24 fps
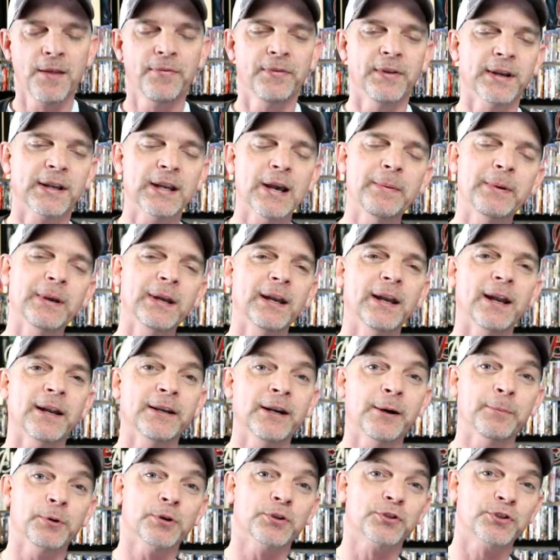Then coming in at
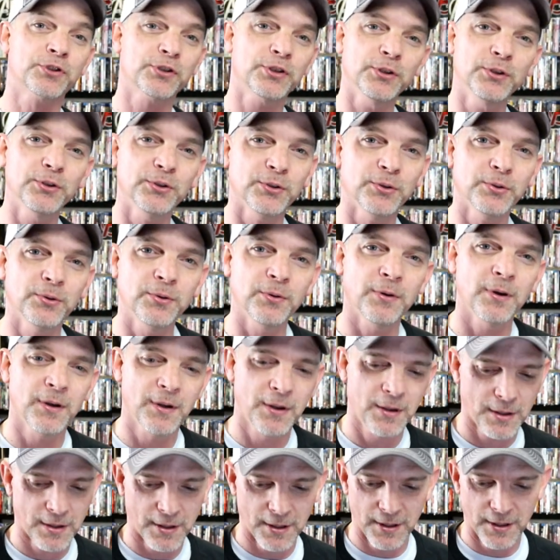number 2
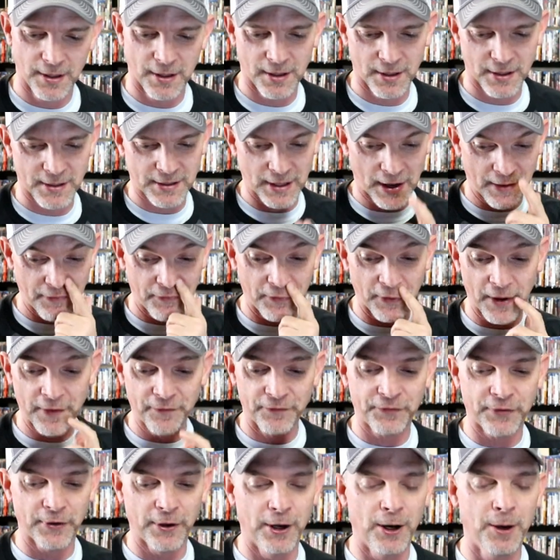is a fun
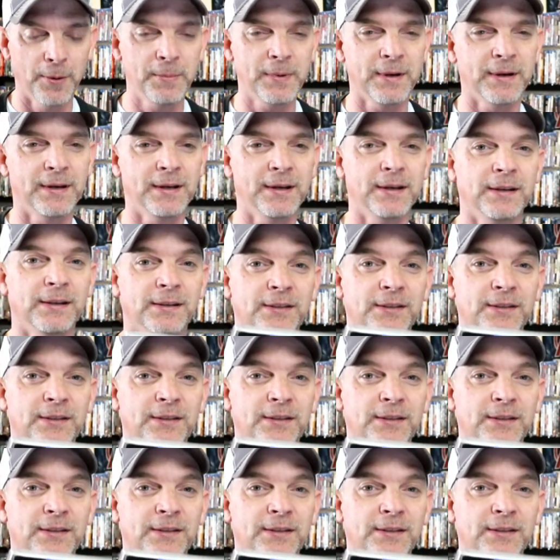film, and it